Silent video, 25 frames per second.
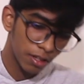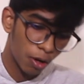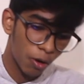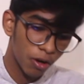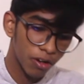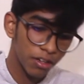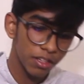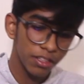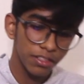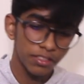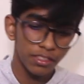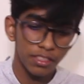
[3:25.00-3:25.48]

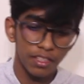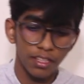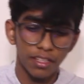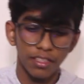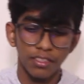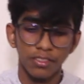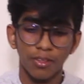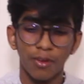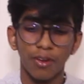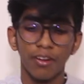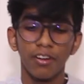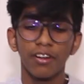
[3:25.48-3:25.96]
already see
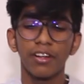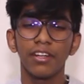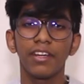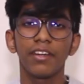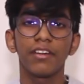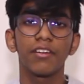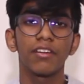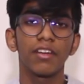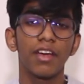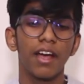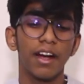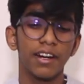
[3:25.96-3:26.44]
it's already
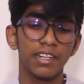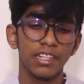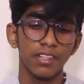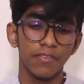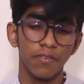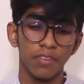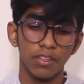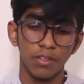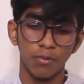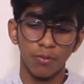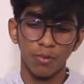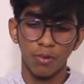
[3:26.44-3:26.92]
reacting
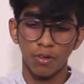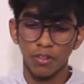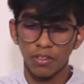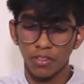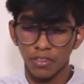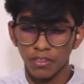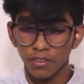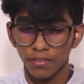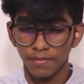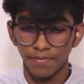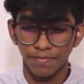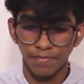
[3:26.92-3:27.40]
with the
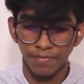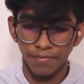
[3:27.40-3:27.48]
water.